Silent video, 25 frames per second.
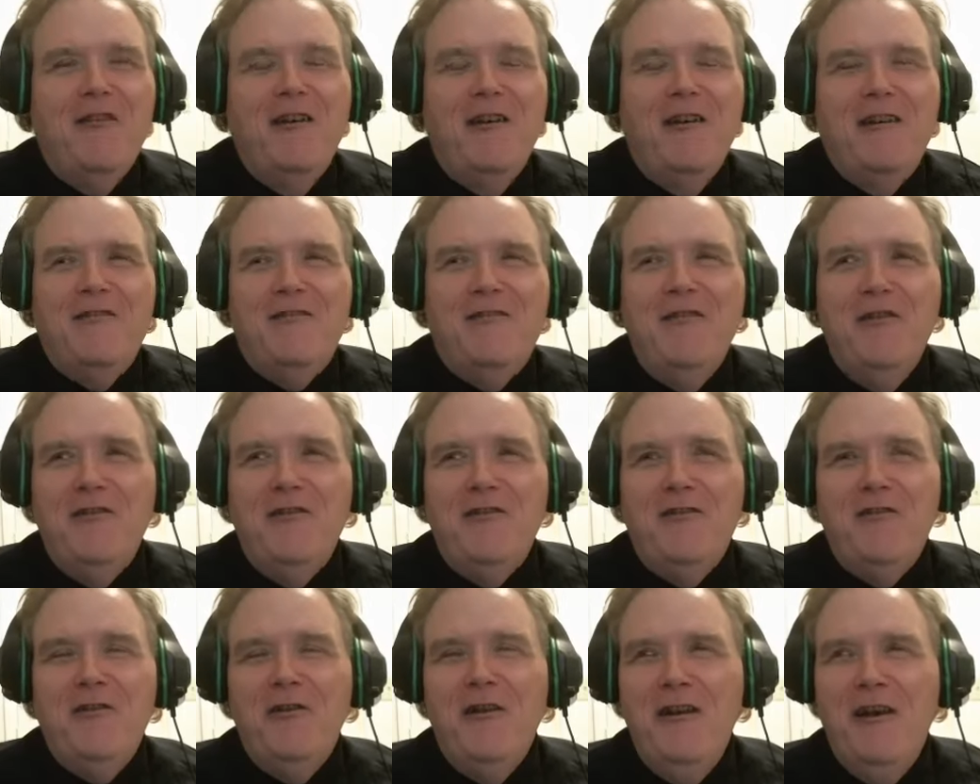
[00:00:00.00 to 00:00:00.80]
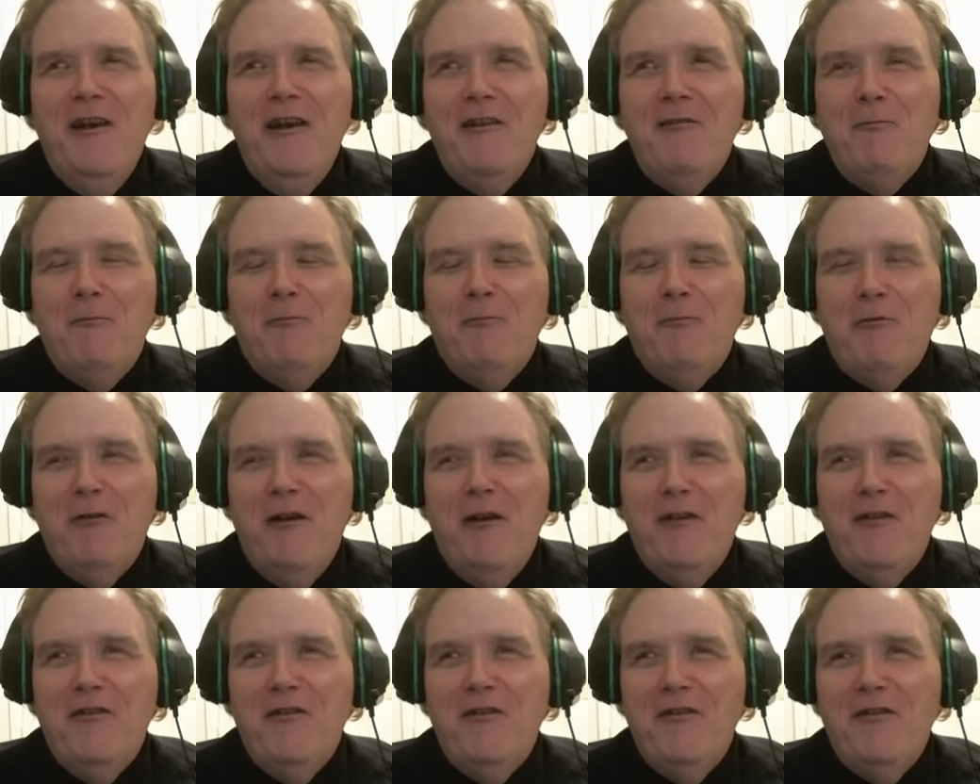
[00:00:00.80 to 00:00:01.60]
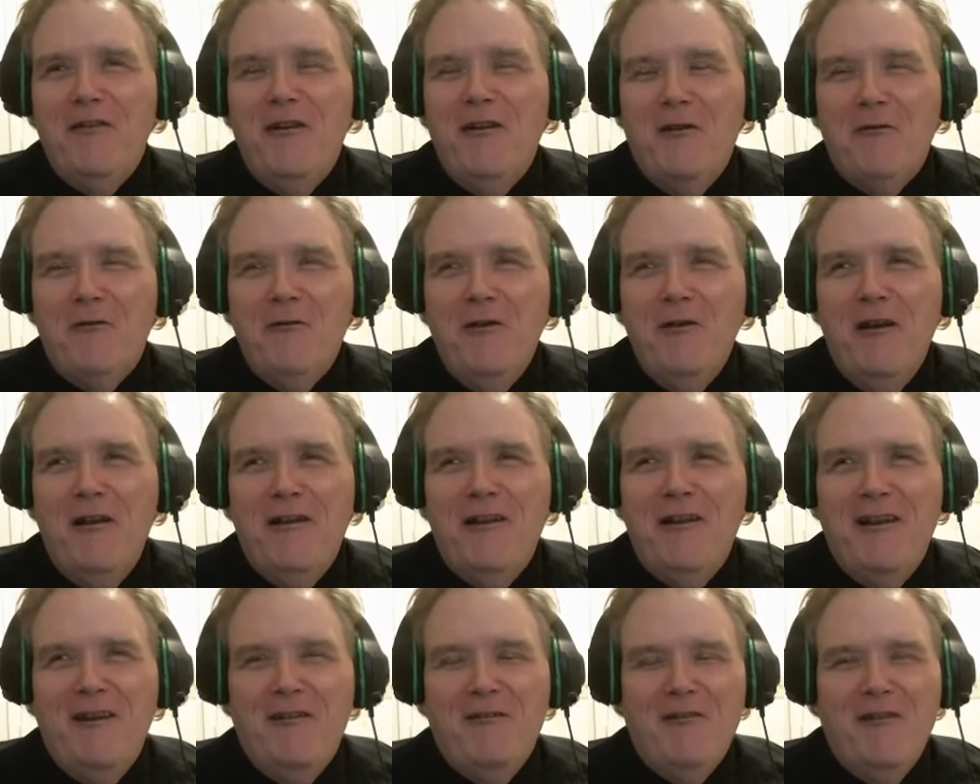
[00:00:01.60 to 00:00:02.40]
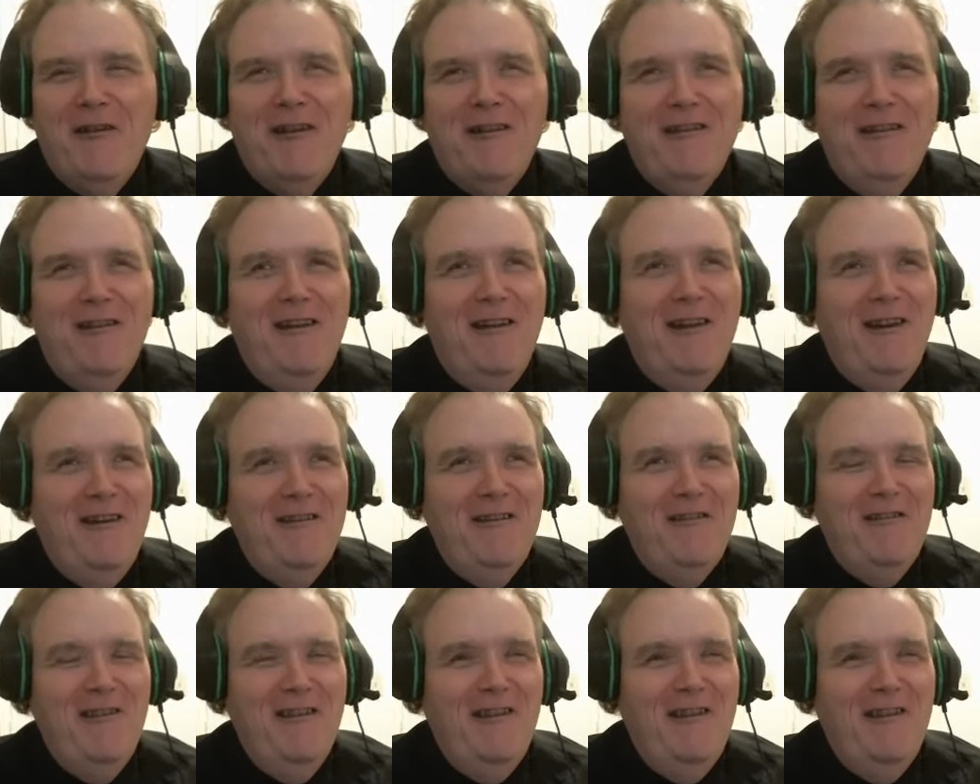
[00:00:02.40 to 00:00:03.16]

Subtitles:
like, just go ahead and press it already. I'm like, yeah.